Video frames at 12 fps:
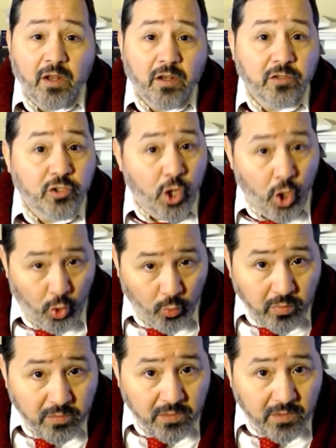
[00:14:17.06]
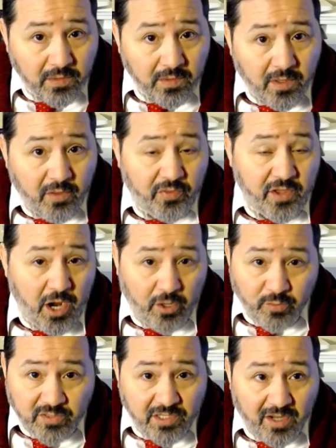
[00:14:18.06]
No.
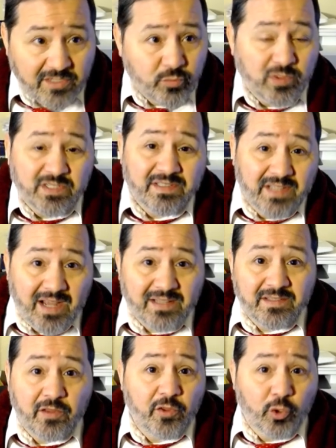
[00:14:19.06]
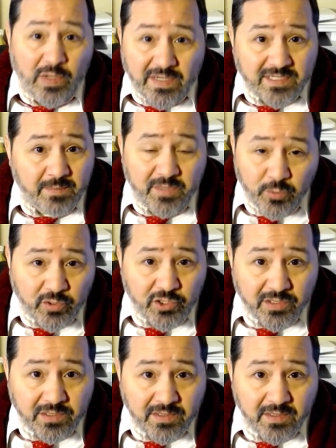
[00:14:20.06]
Theopneustos was not the Greek
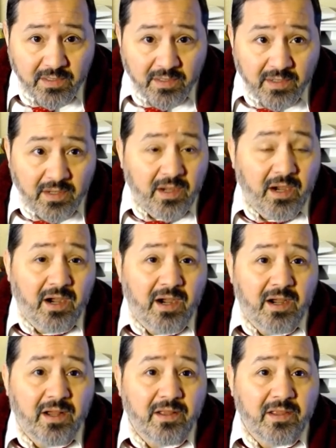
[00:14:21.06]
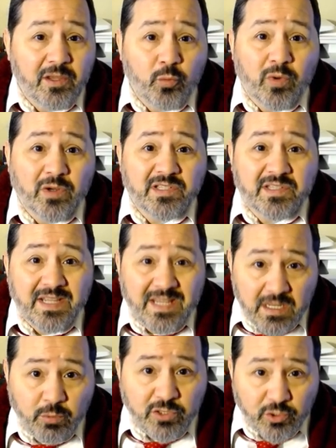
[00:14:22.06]
Septuagint. It was the
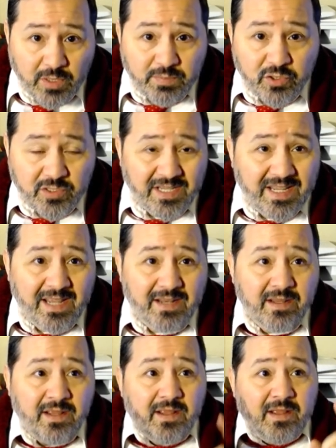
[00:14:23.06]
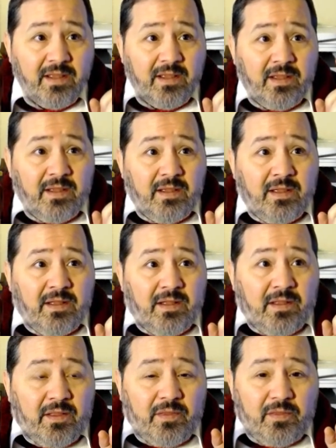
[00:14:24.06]
Hebrew Scriptures. Again,
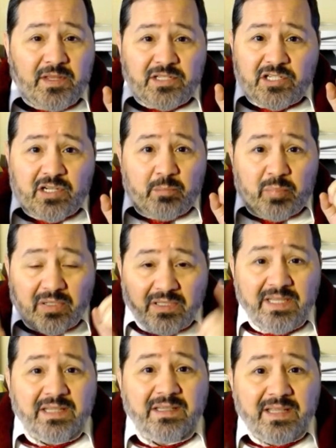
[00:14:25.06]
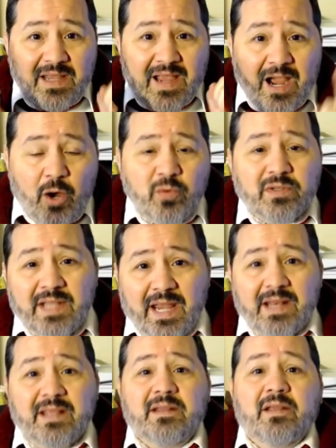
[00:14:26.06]
this is completely
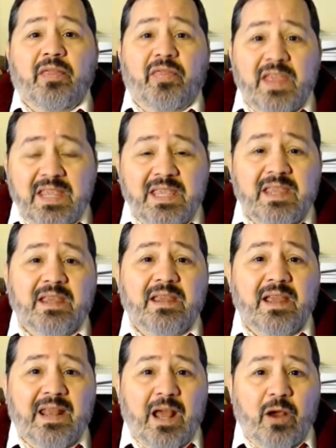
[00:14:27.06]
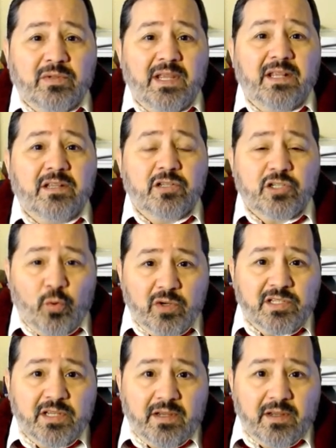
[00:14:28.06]
outdated thinking and outdated
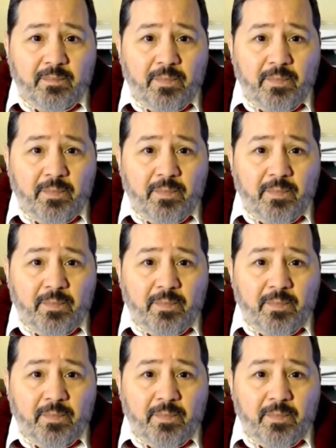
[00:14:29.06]
sourcing.